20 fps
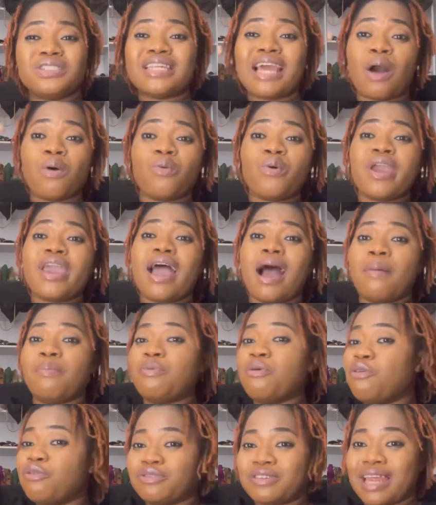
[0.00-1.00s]
They are way
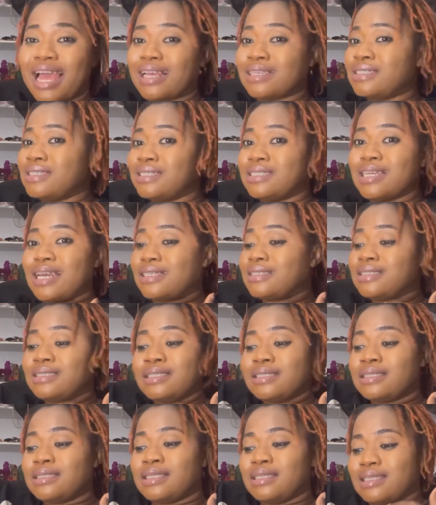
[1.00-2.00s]
above. They are in their
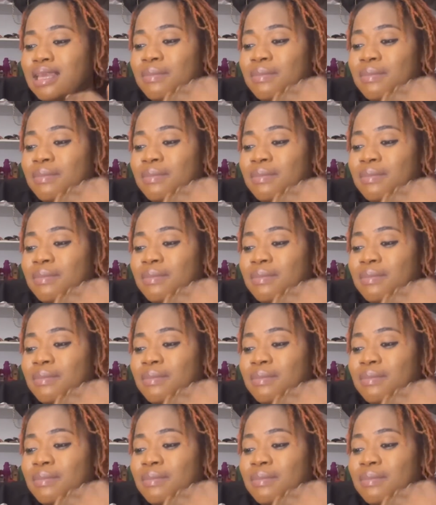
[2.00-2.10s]
60s.